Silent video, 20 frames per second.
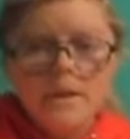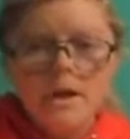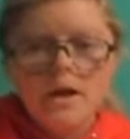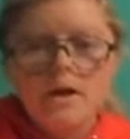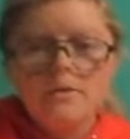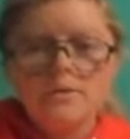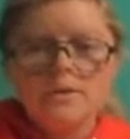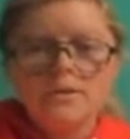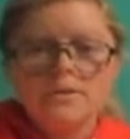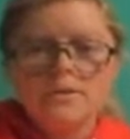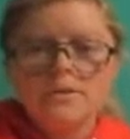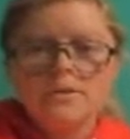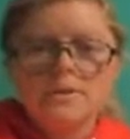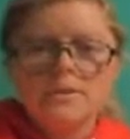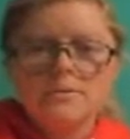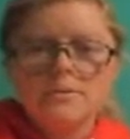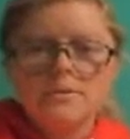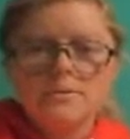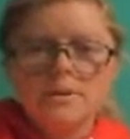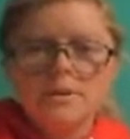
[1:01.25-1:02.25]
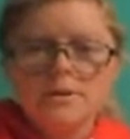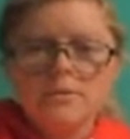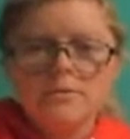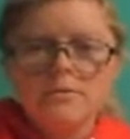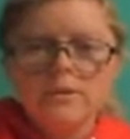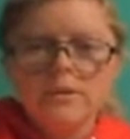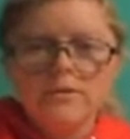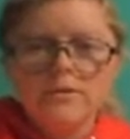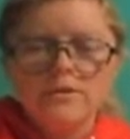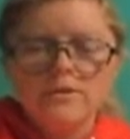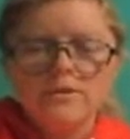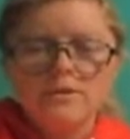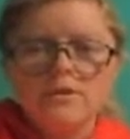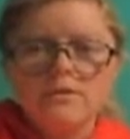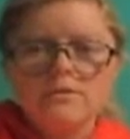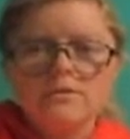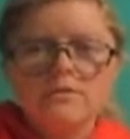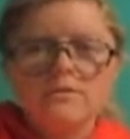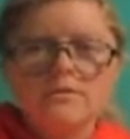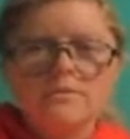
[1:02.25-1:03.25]
Oh, this is like one of my new favorite
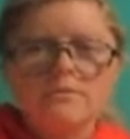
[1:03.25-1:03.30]
songs.